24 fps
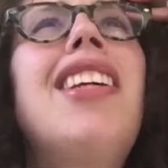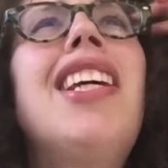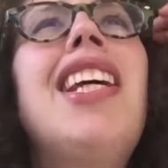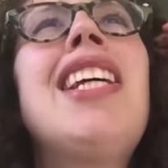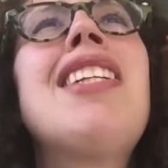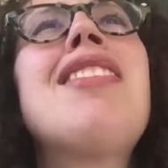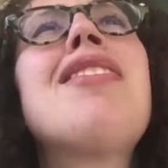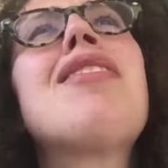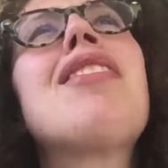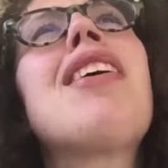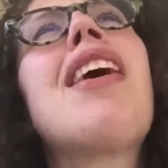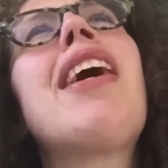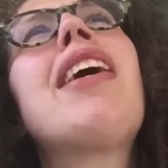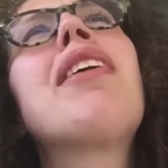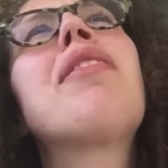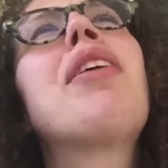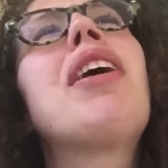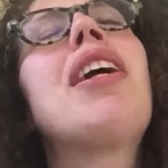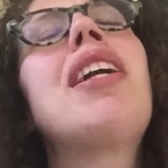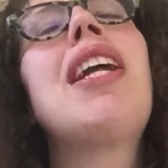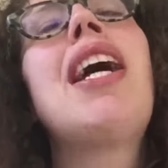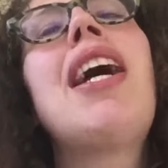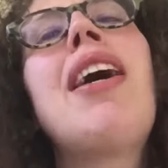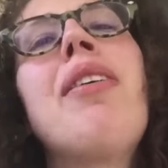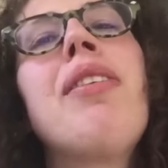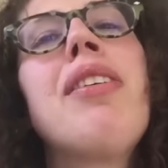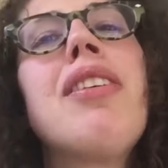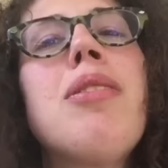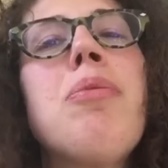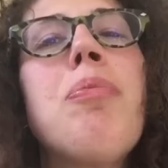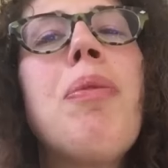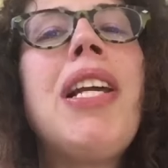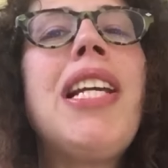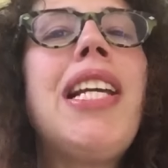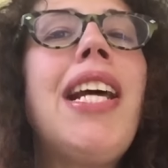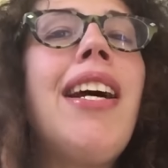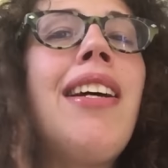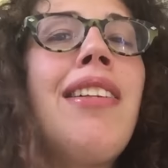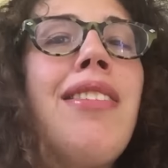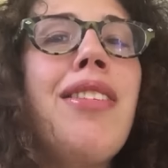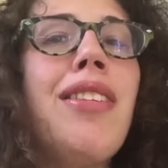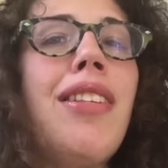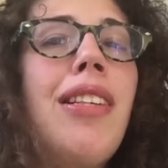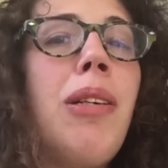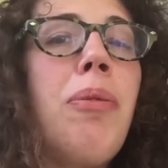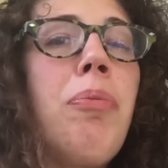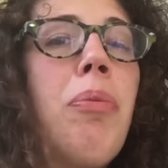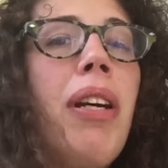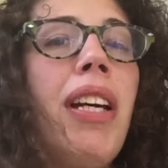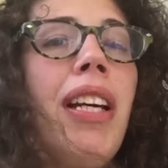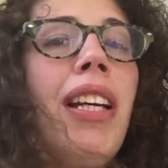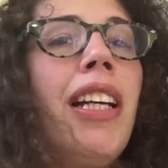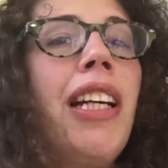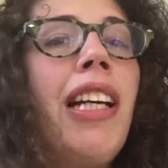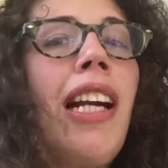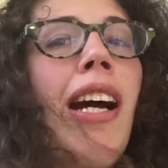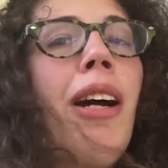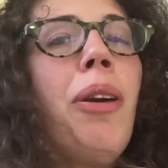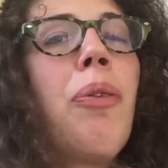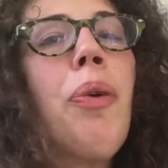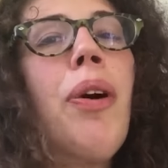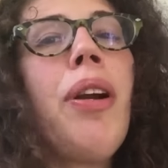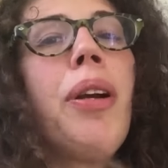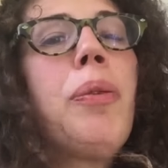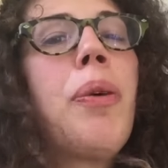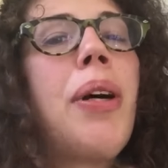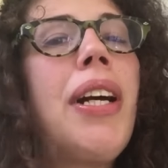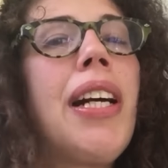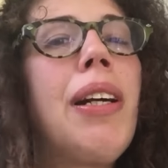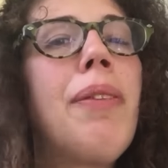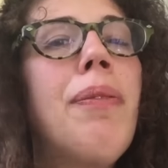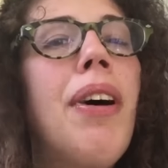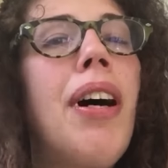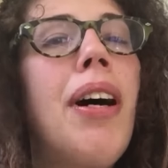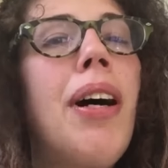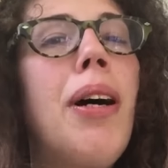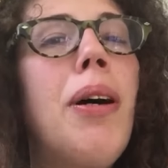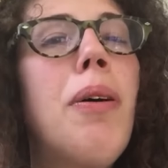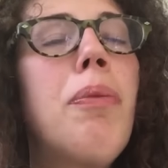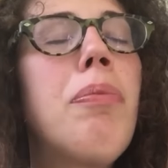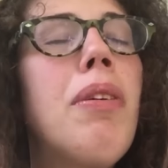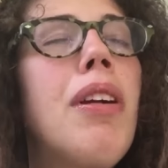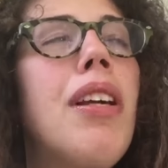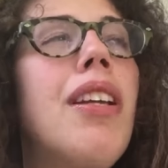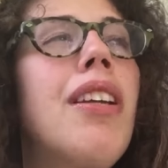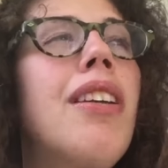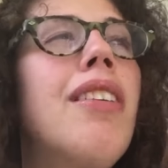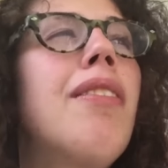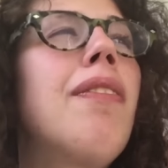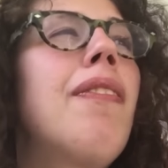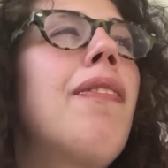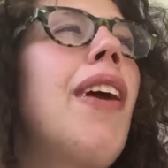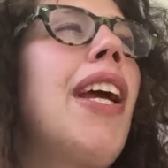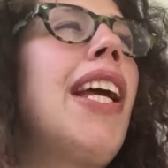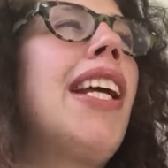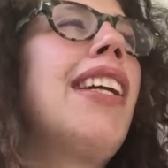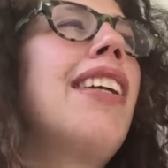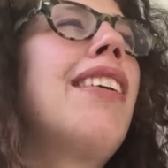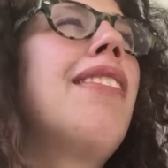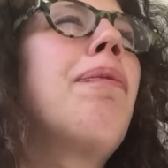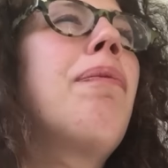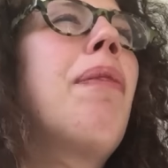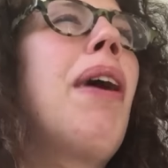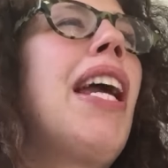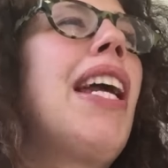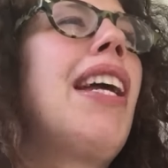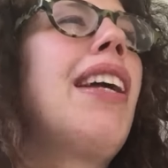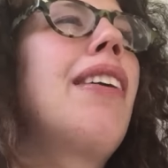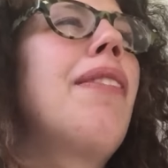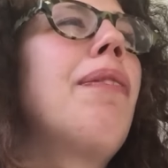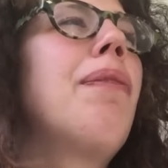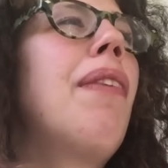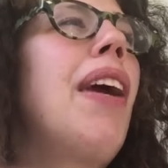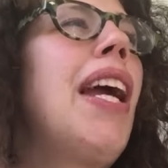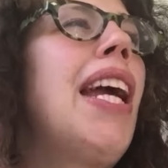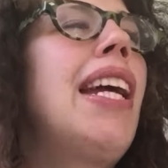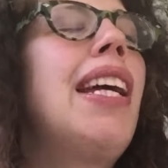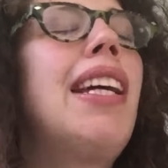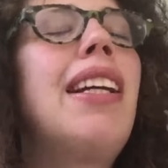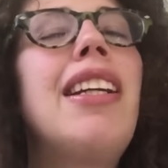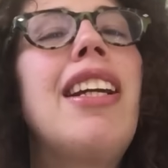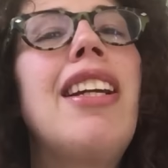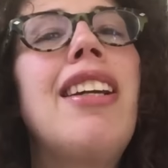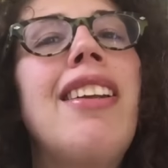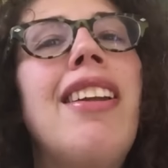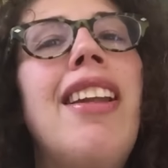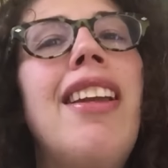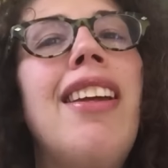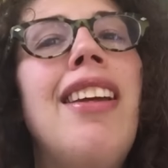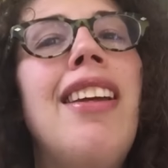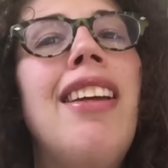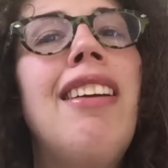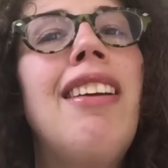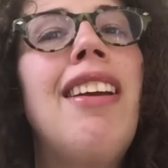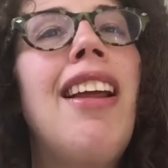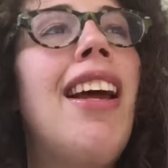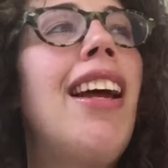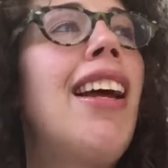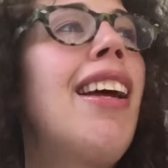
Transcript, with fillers: inside right now because my dad's sleeping and I don't want to wake him up and pain, pain, pain in the.